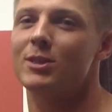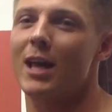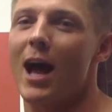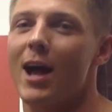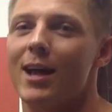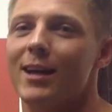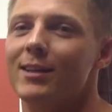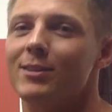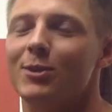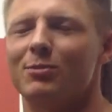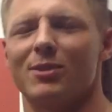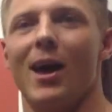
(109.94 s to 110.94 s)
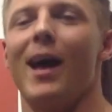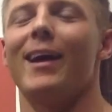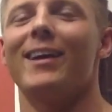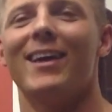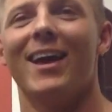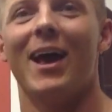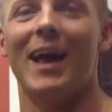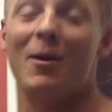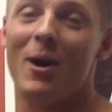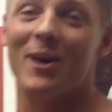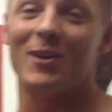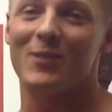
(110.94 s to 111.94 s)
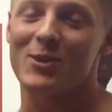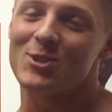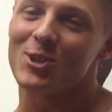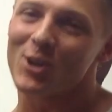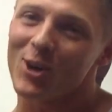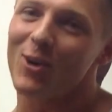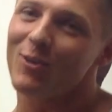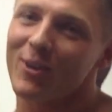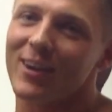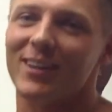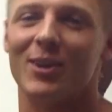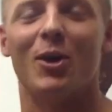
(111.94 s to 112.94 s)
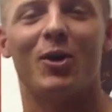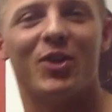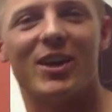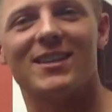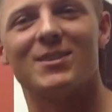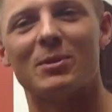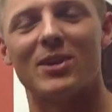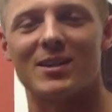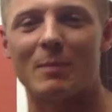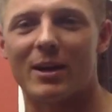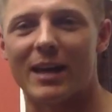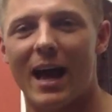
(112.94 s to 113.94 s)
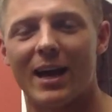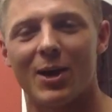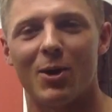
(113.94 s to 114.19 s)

guy or guy. I want a future girlfriend. You know, things we talked about guys